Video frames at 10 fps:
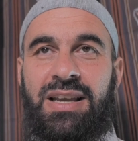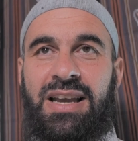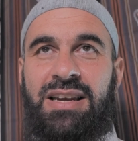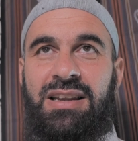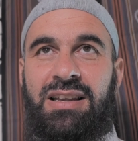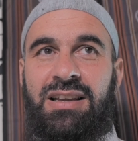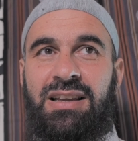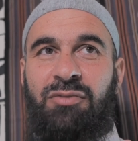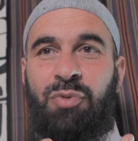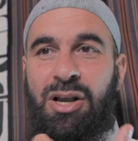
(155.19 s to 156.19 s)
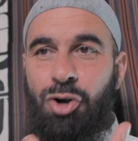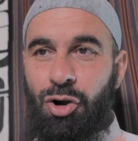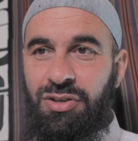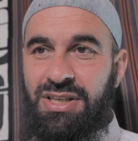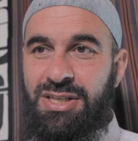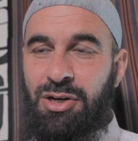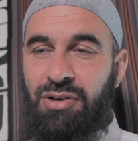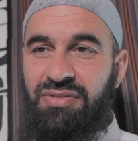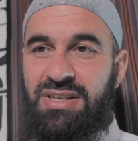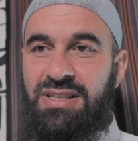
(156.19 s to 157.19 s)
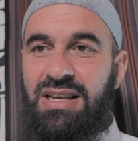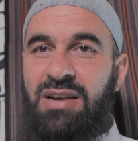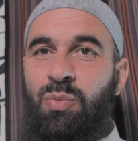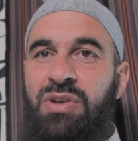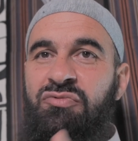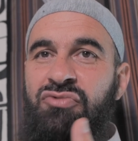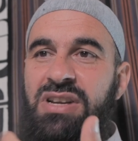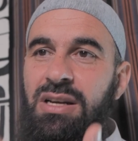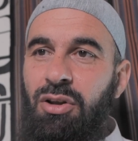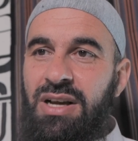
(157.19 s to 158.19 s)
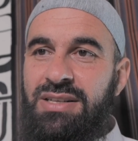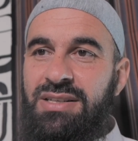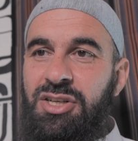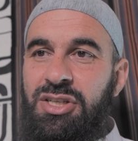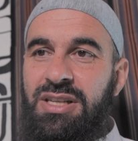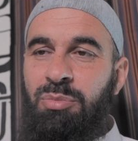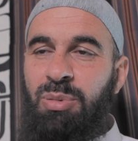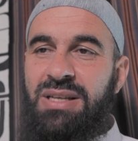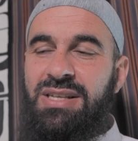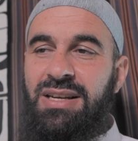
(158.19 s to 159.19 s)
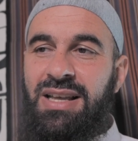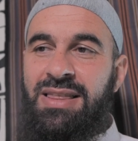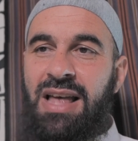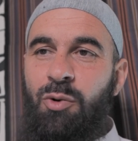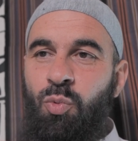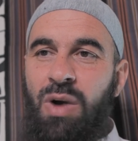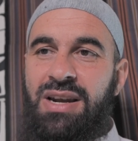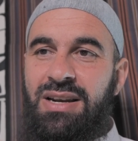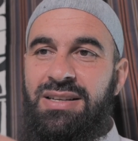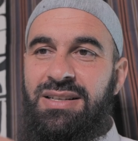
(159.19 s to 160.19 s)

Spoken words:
And if we're cognizant of this and we realize just the blessing in that one